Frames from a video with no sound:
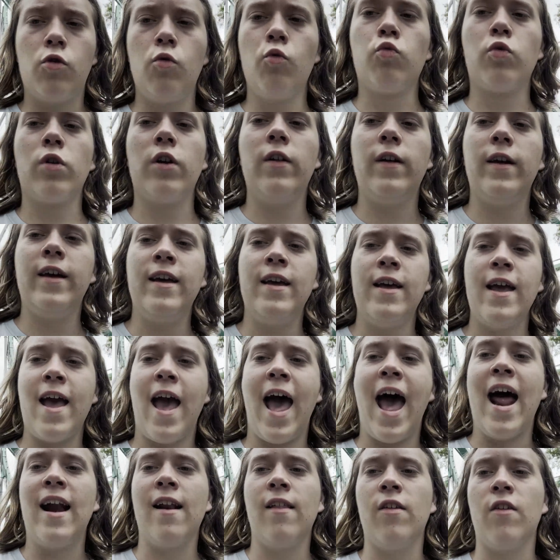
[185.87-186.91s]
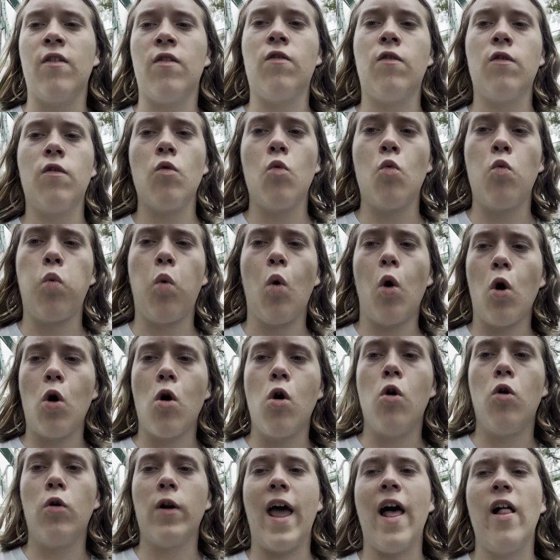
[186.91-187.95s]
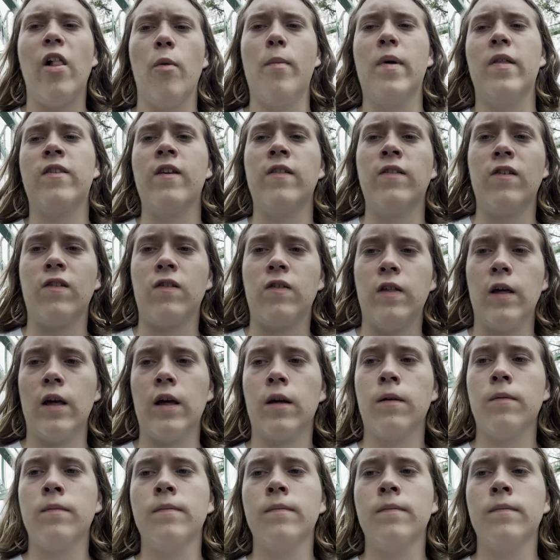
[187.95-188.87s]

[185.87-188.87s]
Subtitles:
really out of this world elements on this thing.